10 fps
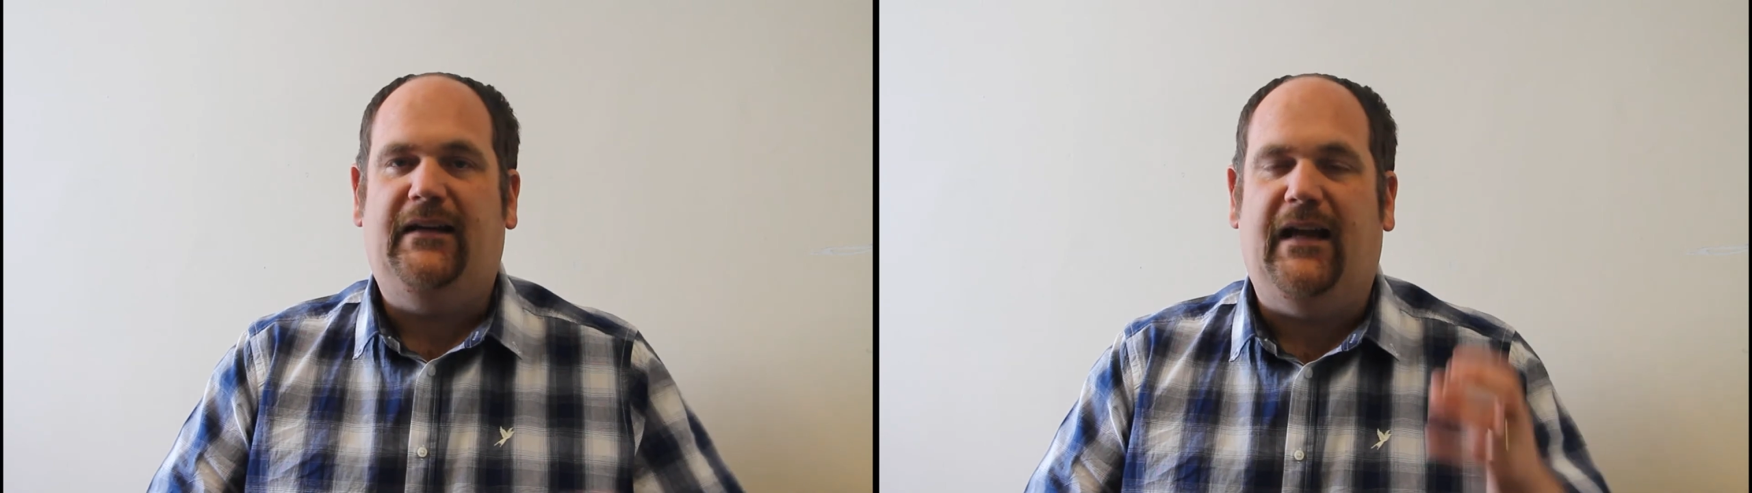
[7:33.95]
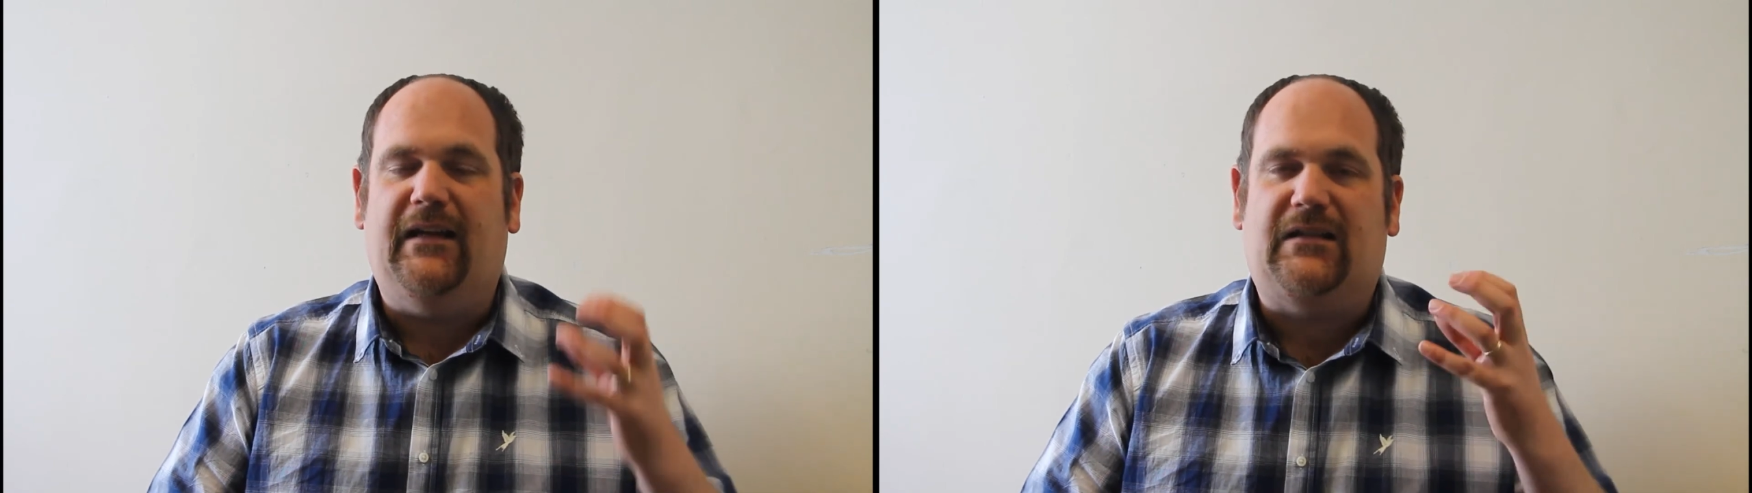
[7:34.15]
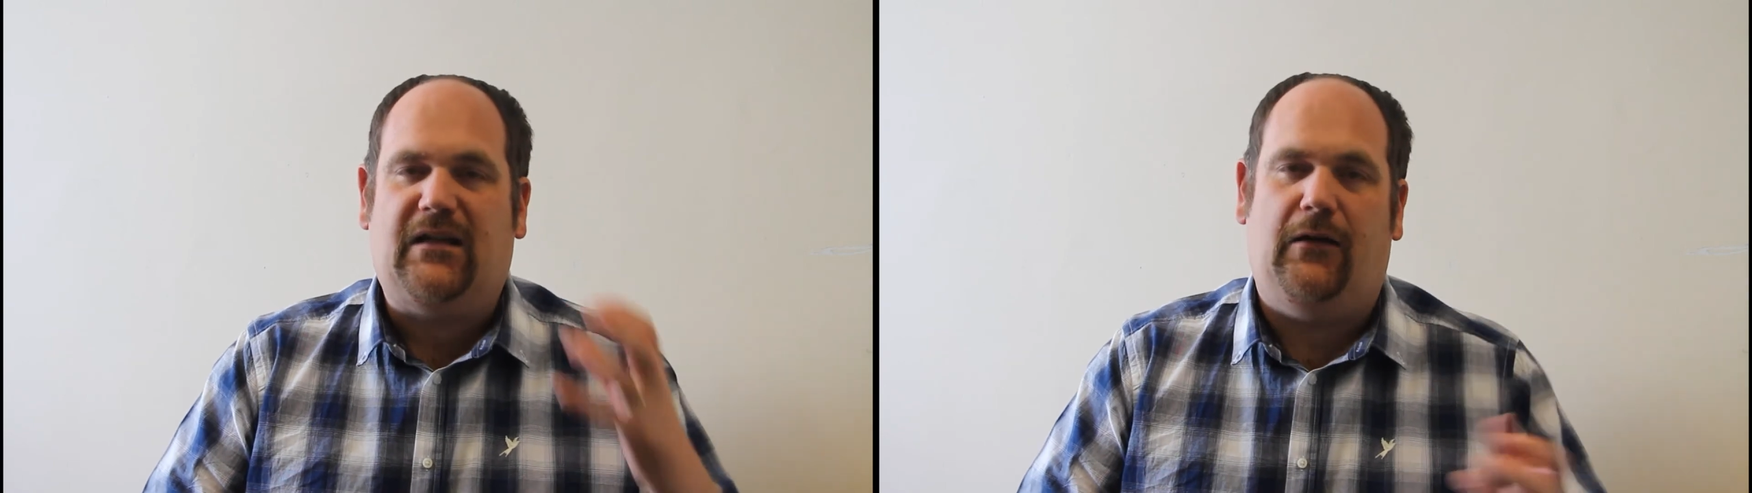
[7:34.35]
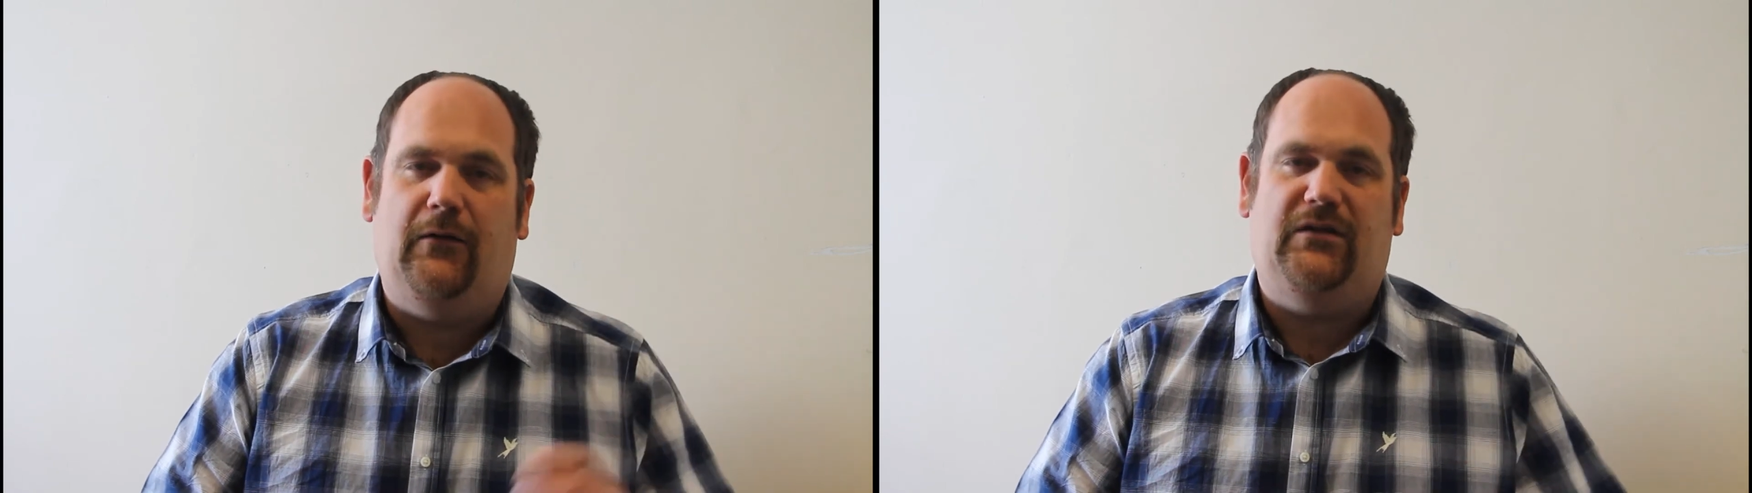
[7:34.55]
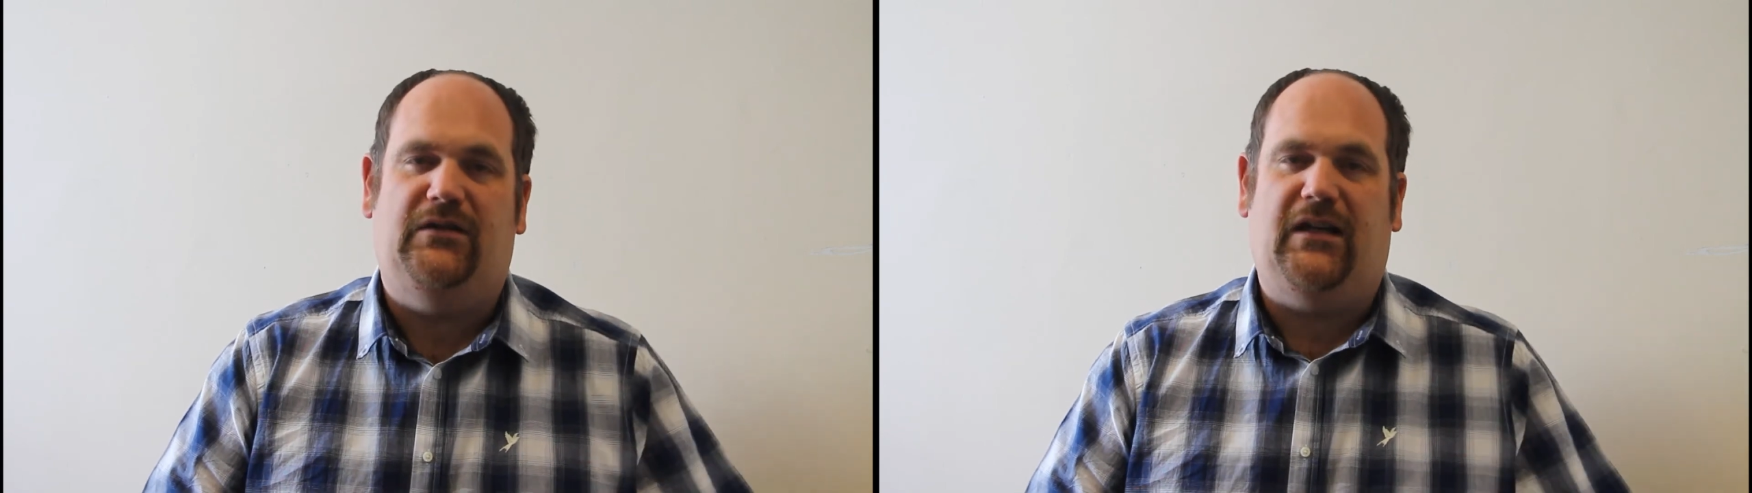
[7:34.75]
get as
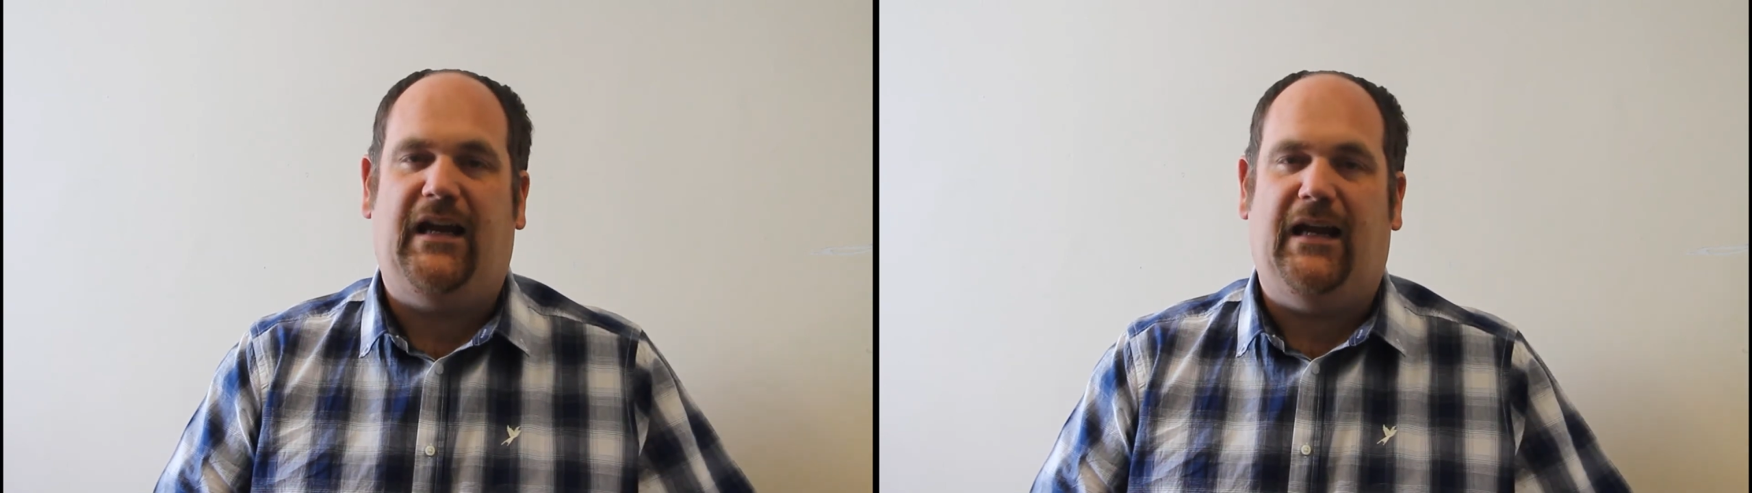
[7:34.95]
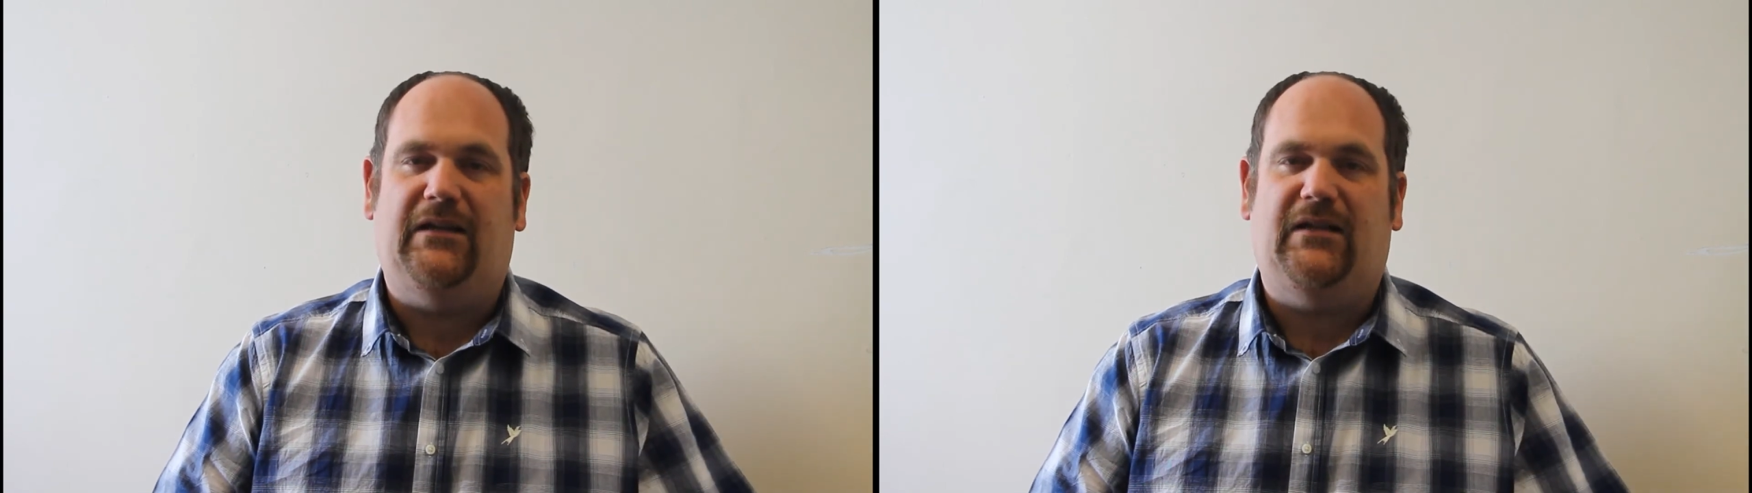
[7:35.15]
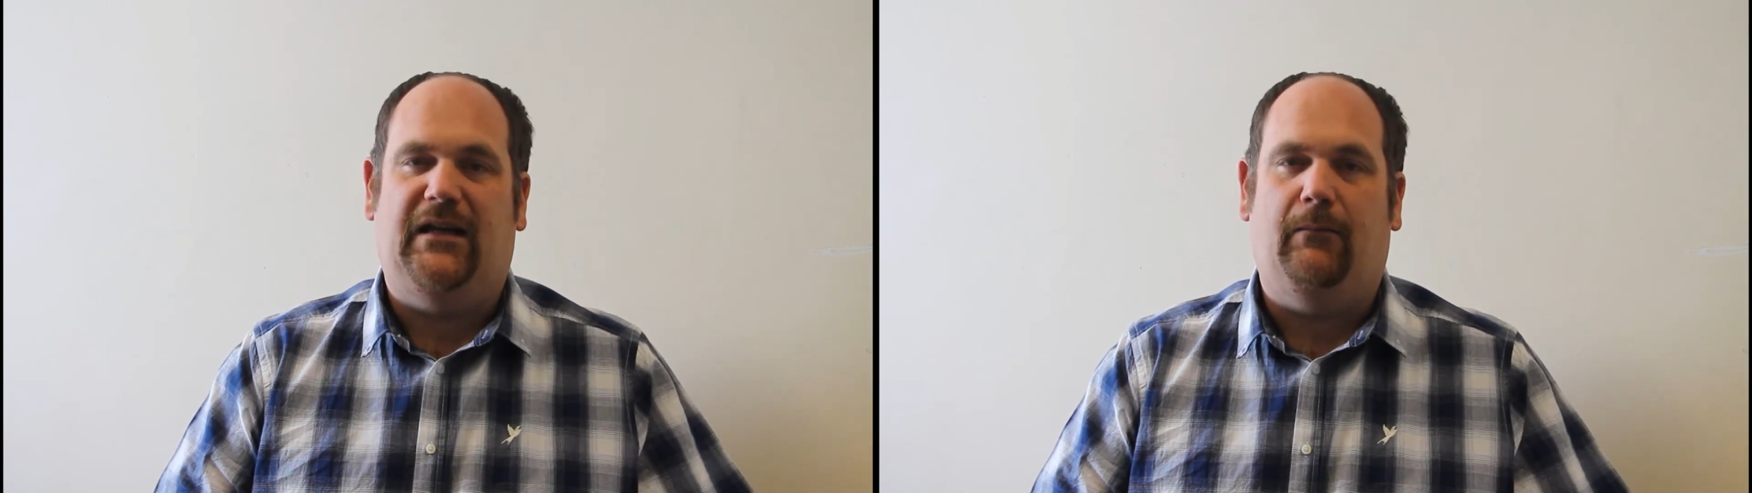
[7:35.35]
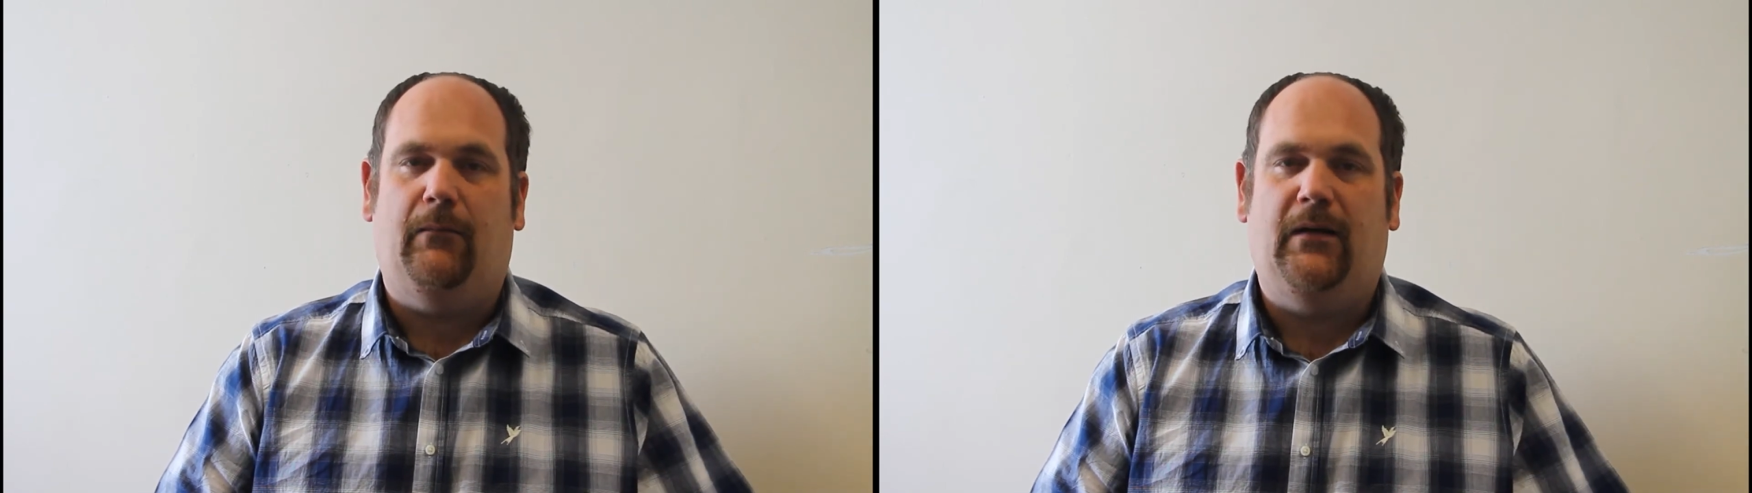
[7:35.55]
close as you can to Him,